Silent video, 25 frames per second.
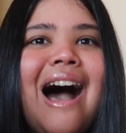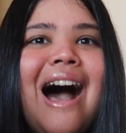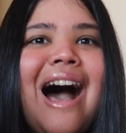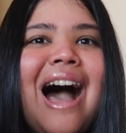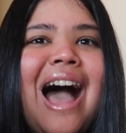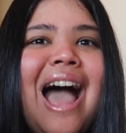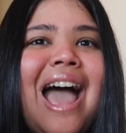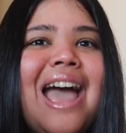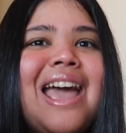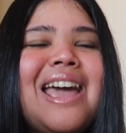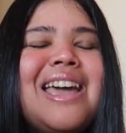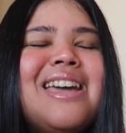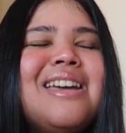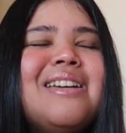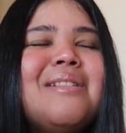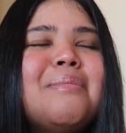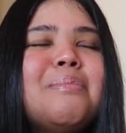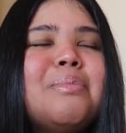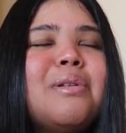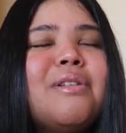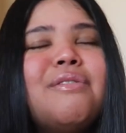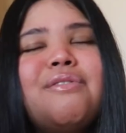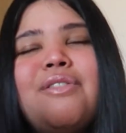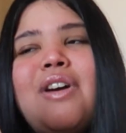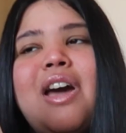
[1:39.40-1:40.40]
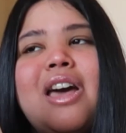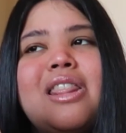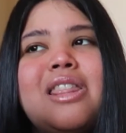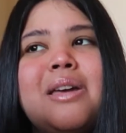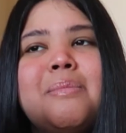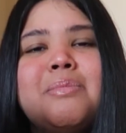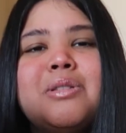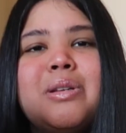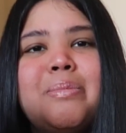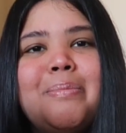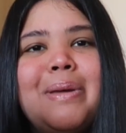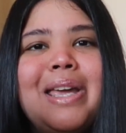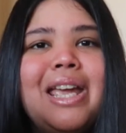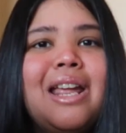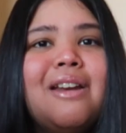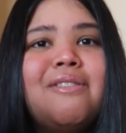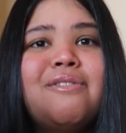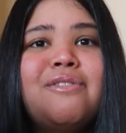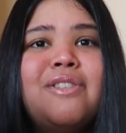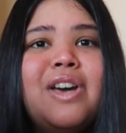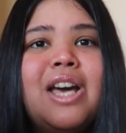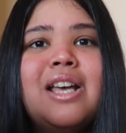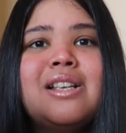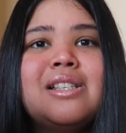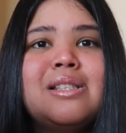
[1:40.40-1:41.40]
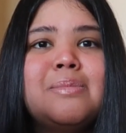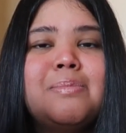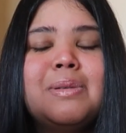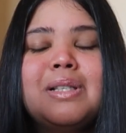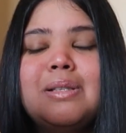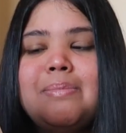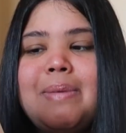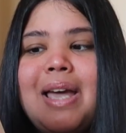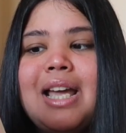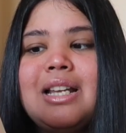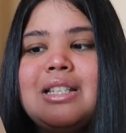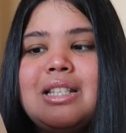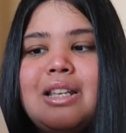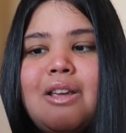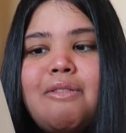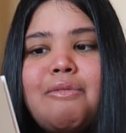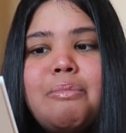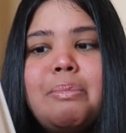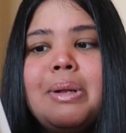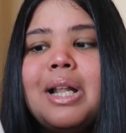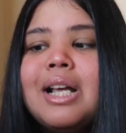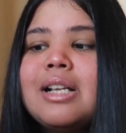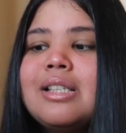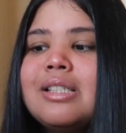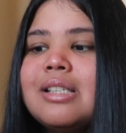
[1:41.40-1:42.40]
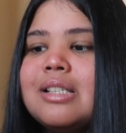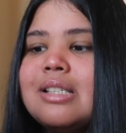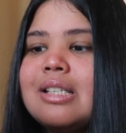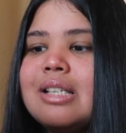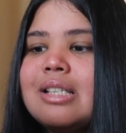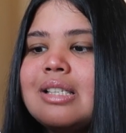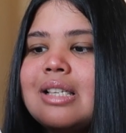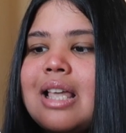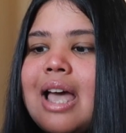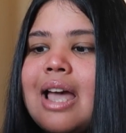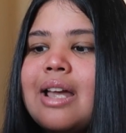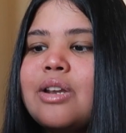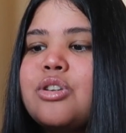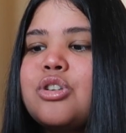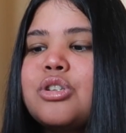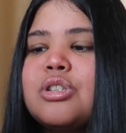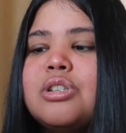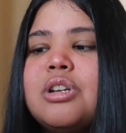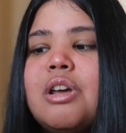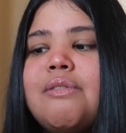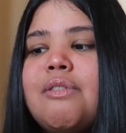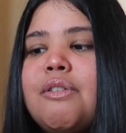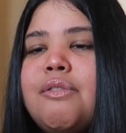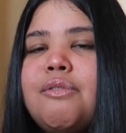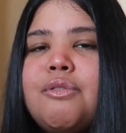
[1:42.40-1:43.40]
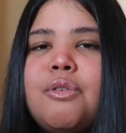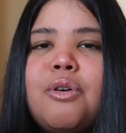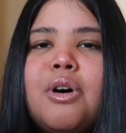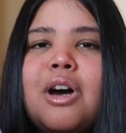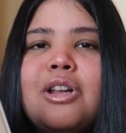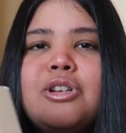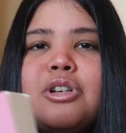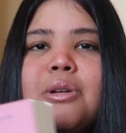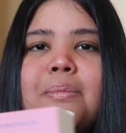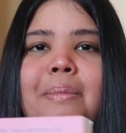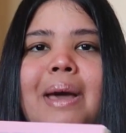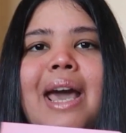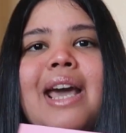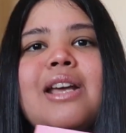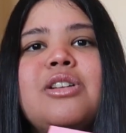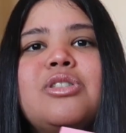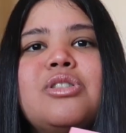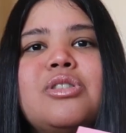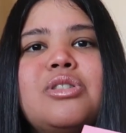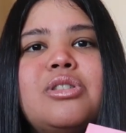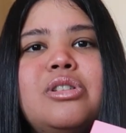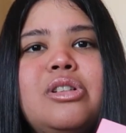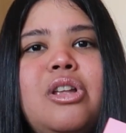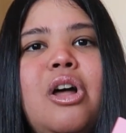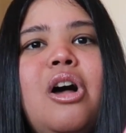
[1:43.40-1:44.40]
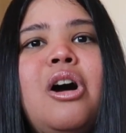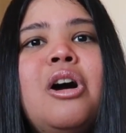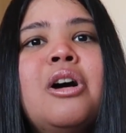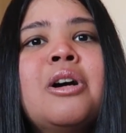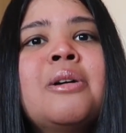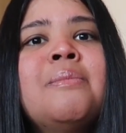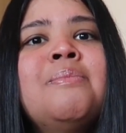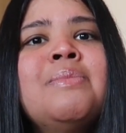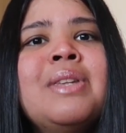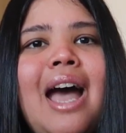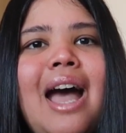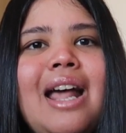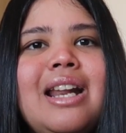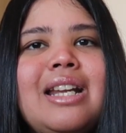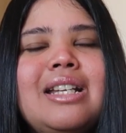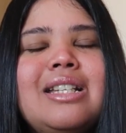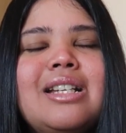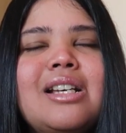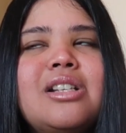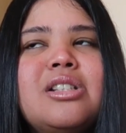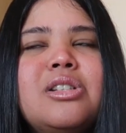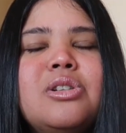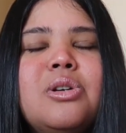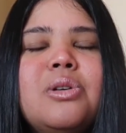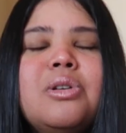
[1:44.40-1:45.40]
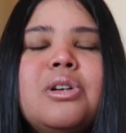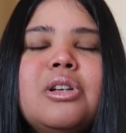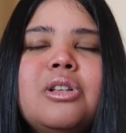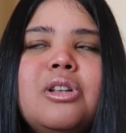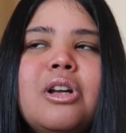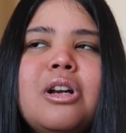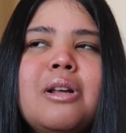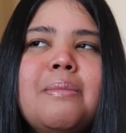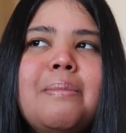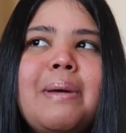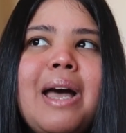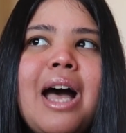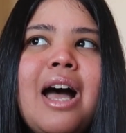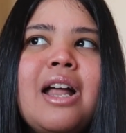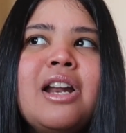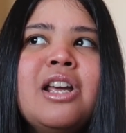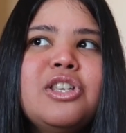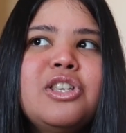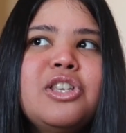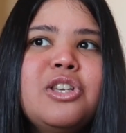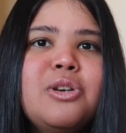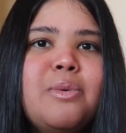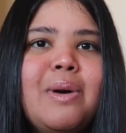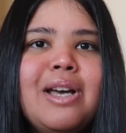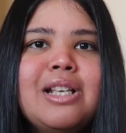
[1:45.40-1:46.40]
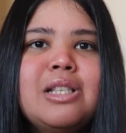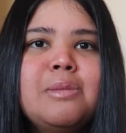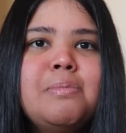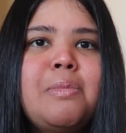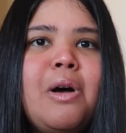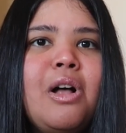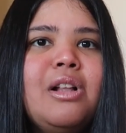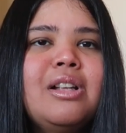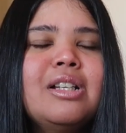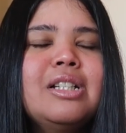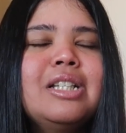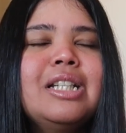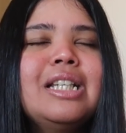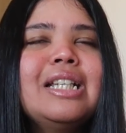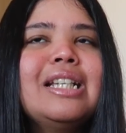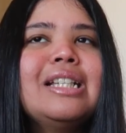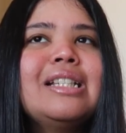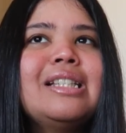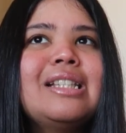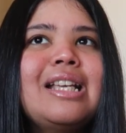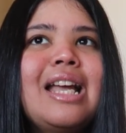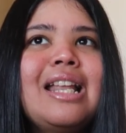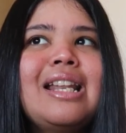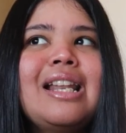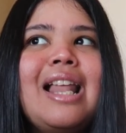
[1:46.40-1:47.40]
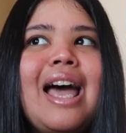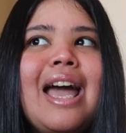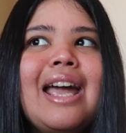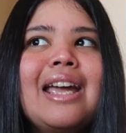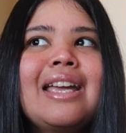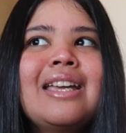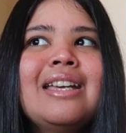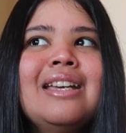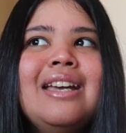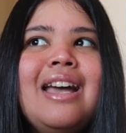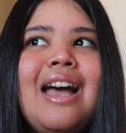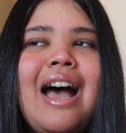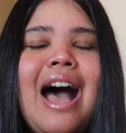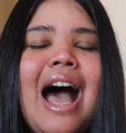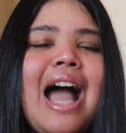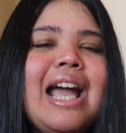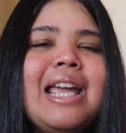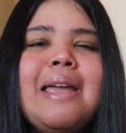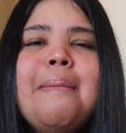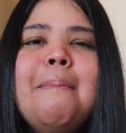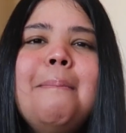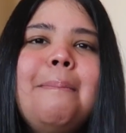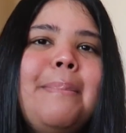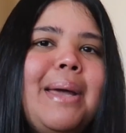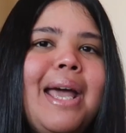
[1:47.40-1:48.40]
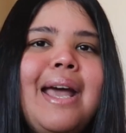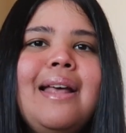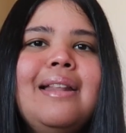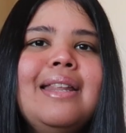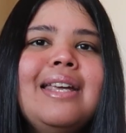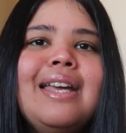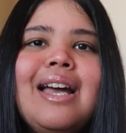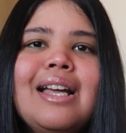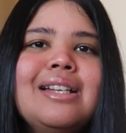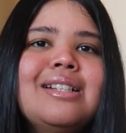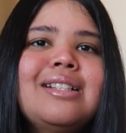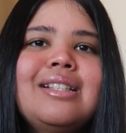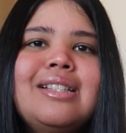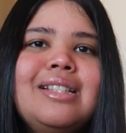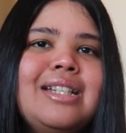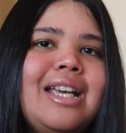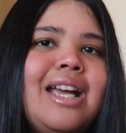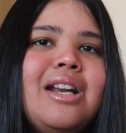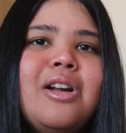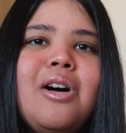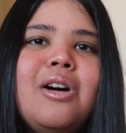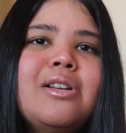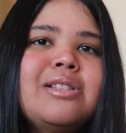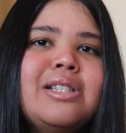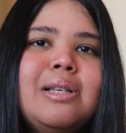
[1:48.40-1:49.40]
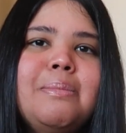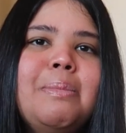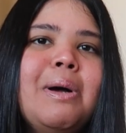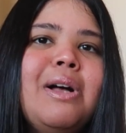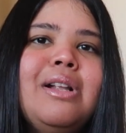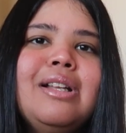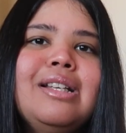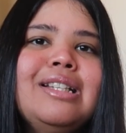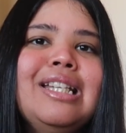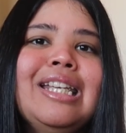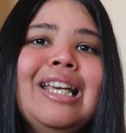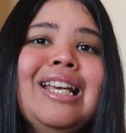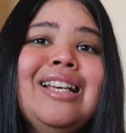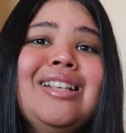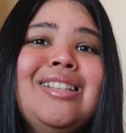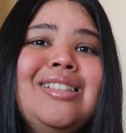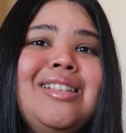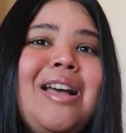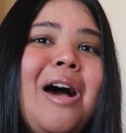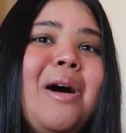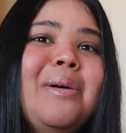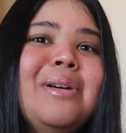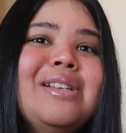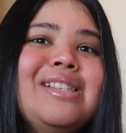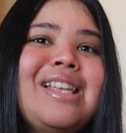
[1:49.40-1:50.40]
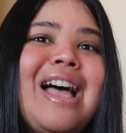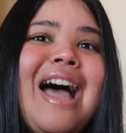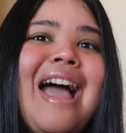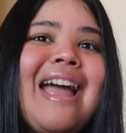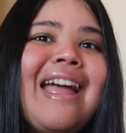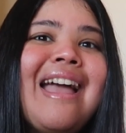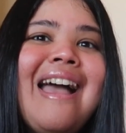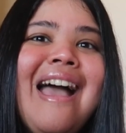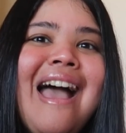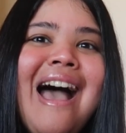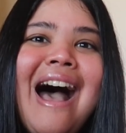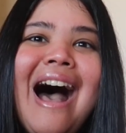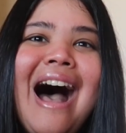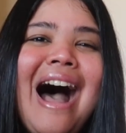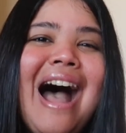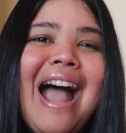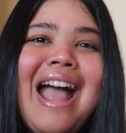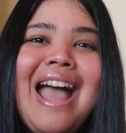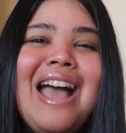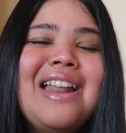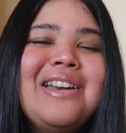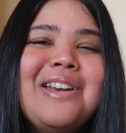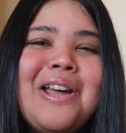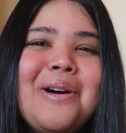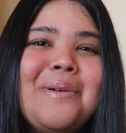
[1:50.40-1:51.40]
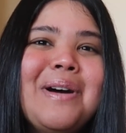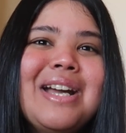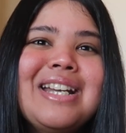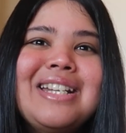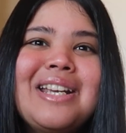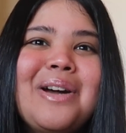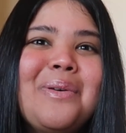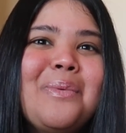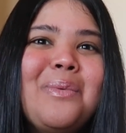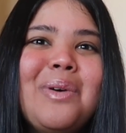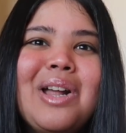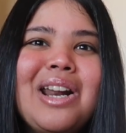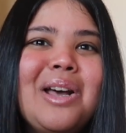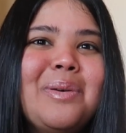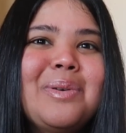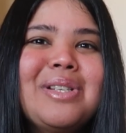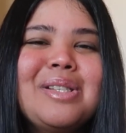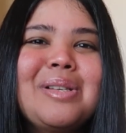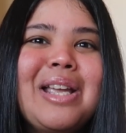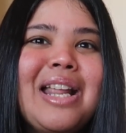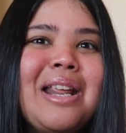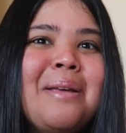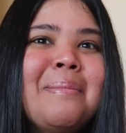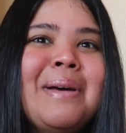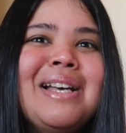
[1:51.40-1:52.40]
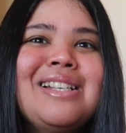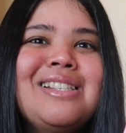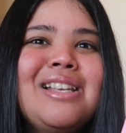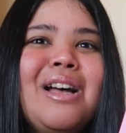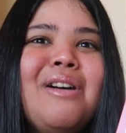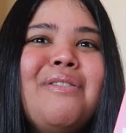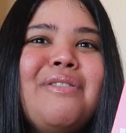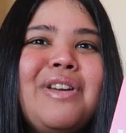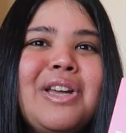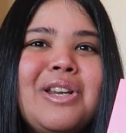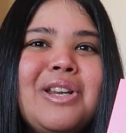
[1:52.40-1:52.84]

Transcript: I prefer them to be in first perspective. Plus, this is like just over 400 pages long and it does talk a lot about US politics, and like I can barely understand Aussie politics. So I was like, I had no idea what I was getting myself